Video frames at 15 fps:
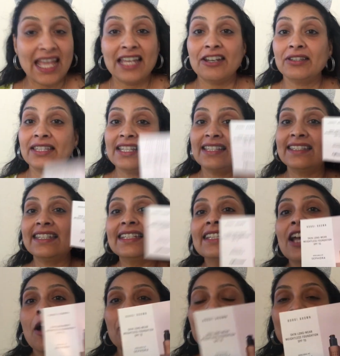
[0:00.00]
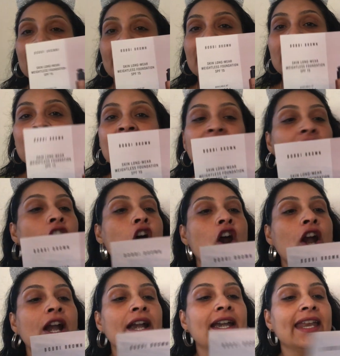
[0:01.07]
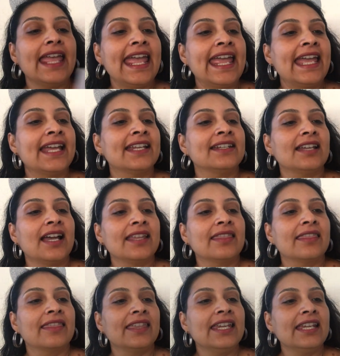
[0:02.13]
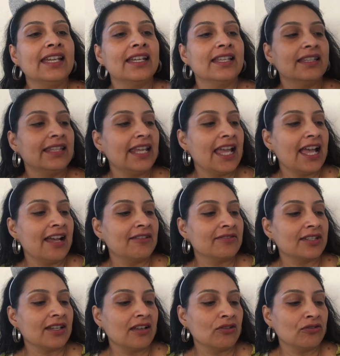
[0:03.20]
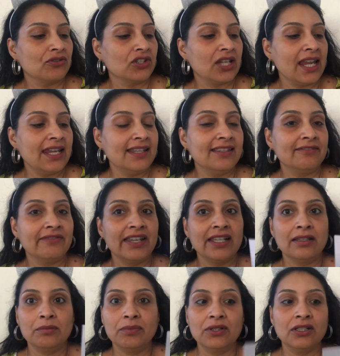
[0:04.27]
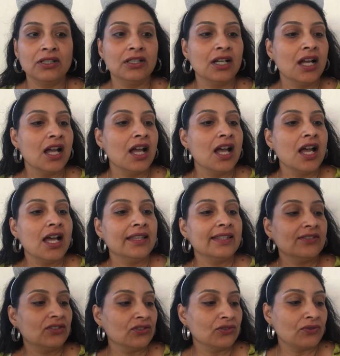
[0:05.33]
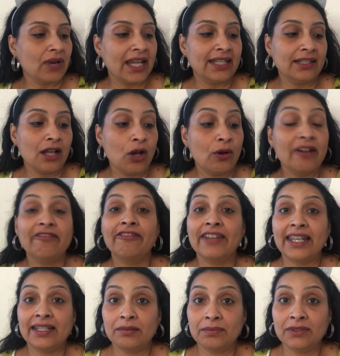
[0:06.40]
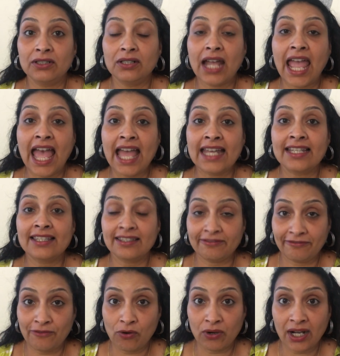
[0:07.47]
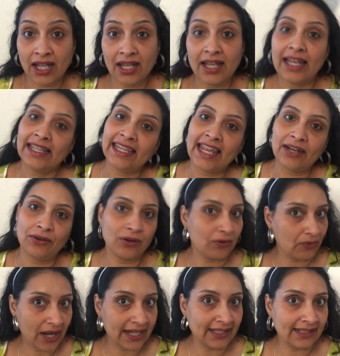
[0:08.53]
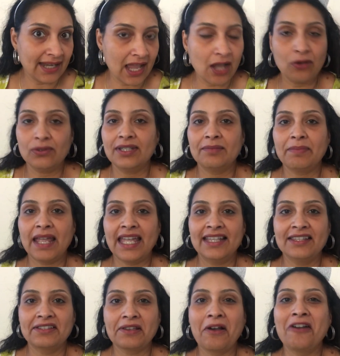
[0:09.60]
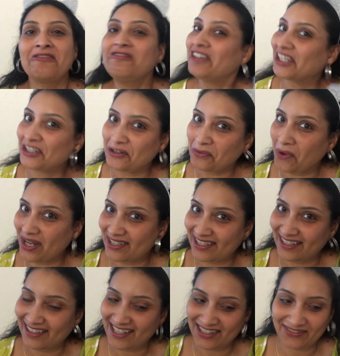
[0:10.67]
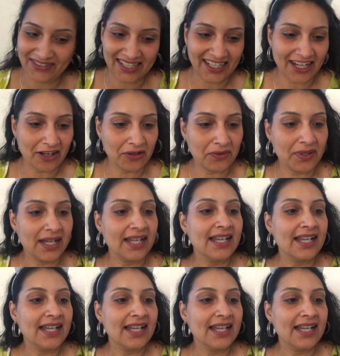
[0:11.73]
Now this did come with a card and I think they have a ton of shades available. This is right now available at Sephora. Again, right now, depends on when you're watching this video.